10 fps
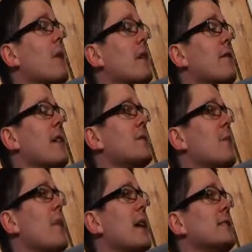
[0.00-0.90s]
when I finished my
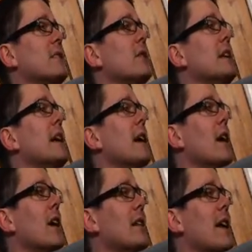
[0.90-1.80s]
maths degree,
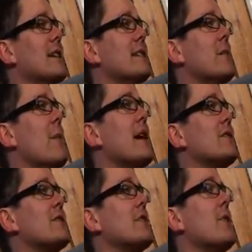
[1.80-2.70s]
I then did a
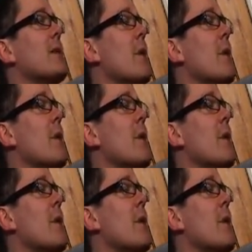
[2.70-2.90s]
master's degree